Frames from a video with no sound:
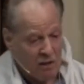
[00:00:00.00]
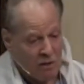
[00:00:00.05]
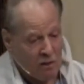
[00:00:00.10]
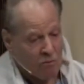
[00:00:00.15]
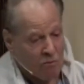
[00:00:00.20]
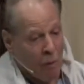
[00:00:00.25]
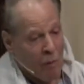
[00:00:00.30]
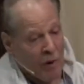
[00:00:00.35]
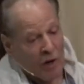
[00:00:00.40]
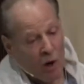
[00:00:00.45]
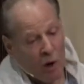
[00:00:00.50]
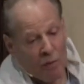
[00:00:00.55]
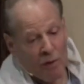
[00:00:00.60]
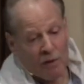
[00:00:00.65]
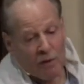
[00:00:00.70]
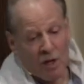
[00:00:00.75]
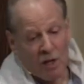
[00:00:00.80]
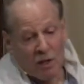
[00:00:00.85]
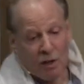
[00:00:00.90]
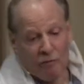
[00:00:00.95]
But we know
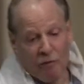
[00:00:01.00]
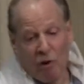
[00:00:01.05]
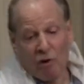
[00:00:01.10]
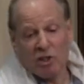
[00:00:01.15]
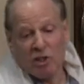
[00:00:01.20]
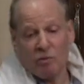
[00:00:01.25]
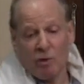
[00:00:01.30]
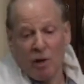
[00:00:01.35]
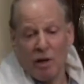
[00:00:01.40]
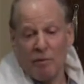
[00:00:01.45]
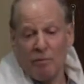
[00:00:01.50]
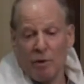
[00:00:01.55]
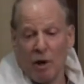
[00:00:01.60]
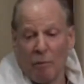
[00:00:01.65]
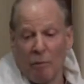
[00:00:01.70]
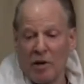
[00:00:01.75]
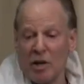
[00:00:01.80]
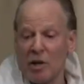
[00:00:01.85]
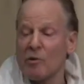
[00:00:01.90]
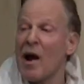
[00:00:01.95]
that the first three, uh,
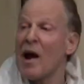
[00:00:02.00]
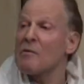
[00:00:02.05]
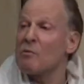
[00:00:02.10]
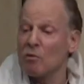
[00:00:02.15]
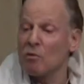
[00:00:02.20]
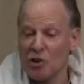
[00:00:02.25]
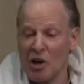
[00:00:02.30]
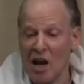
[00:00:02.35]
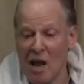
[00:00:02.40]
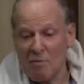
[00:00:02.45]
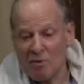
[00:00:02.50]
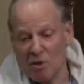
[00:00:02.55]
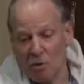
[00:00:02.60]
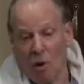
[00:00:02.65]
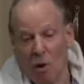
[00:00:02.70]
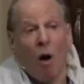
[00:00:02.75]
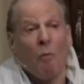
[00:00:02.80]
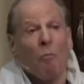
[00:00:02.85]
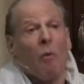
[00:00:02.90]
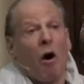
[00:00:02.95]
Peter, Andrew, James, they were
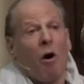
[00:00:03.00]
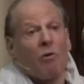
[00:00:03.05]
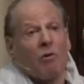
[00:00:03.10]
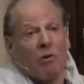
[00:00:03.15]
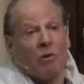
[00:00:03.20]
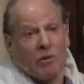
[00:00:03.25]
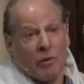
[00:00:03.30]
all martyred.